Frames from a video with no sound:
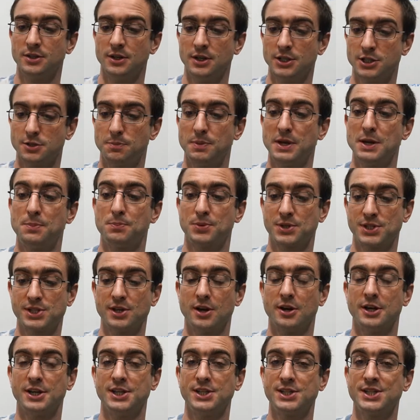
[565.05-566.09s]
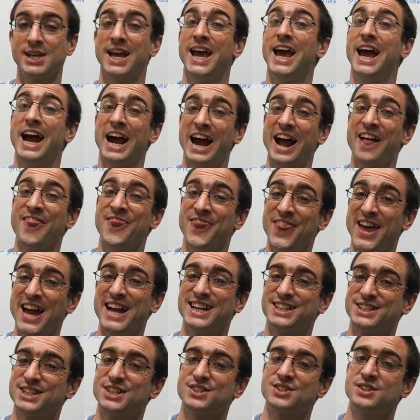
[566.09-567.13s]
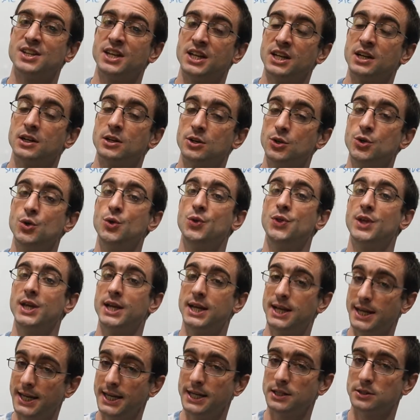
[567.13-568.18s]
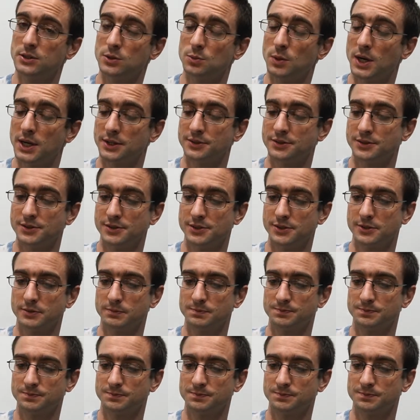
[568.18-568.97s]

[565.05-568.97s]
to be precise, and that doesn't include the illegal ones.